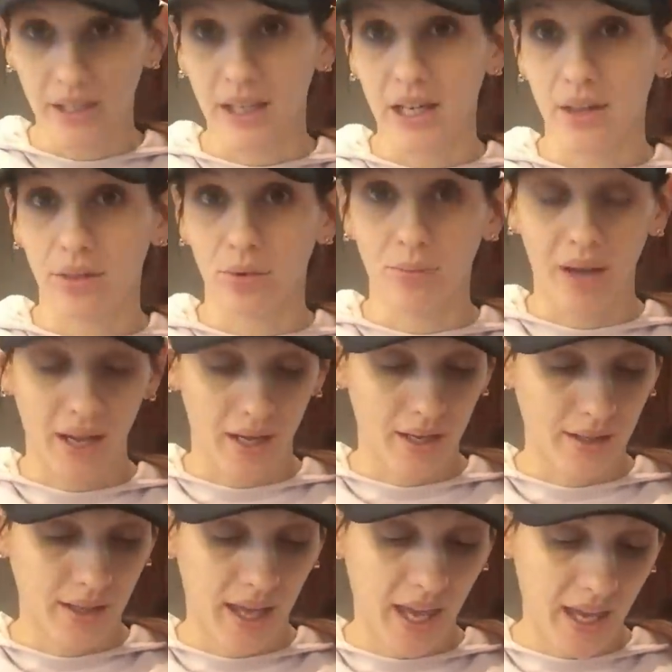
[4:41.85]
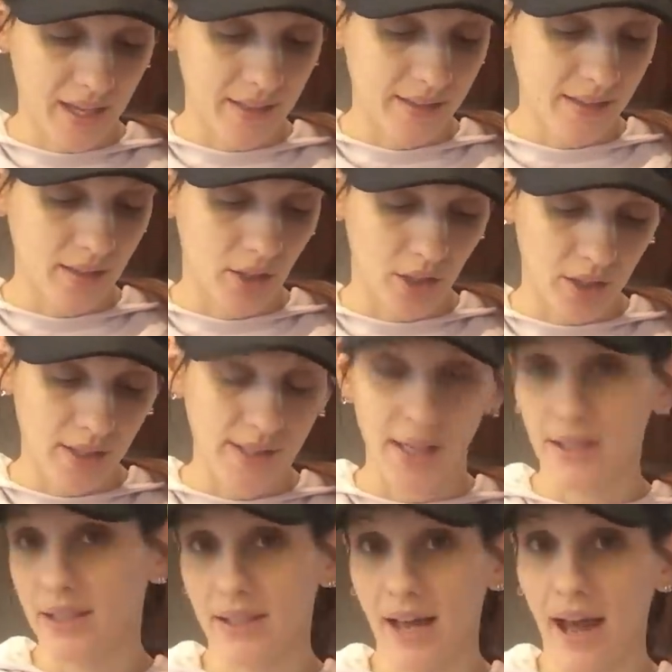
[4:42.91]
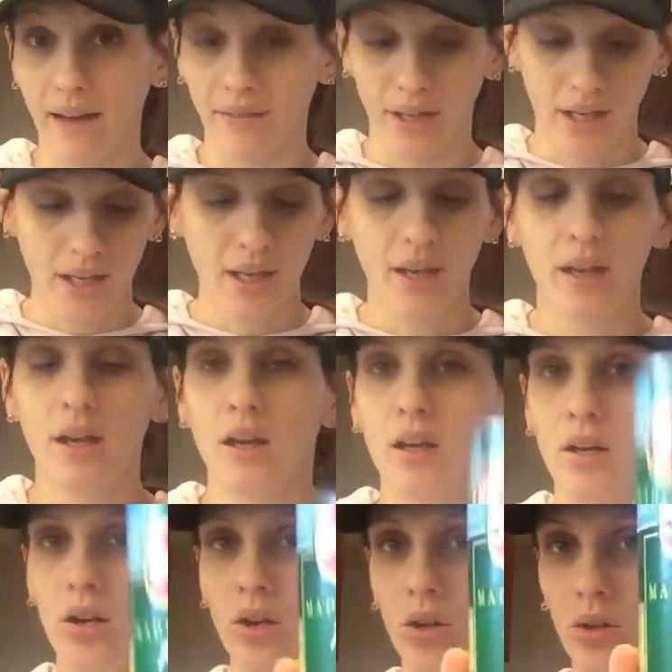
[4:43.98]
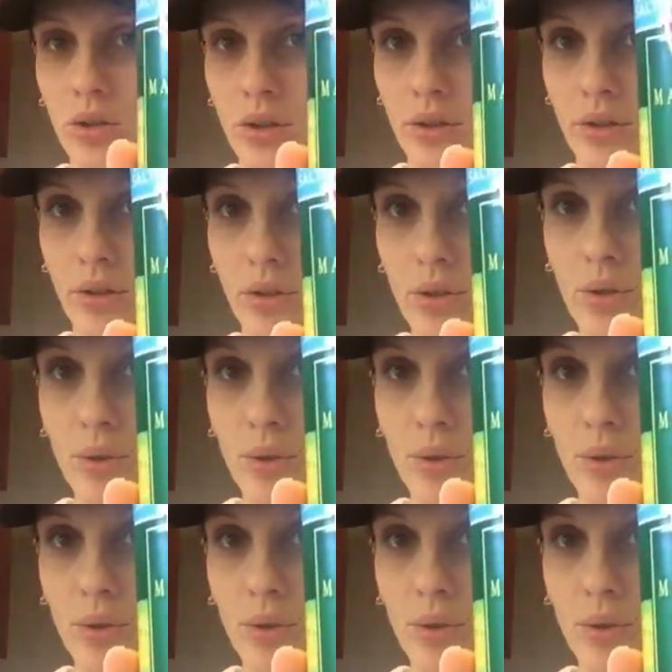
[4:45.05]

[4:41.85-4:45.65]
cleaning through my canned goods, I didn't have any. Whole kernel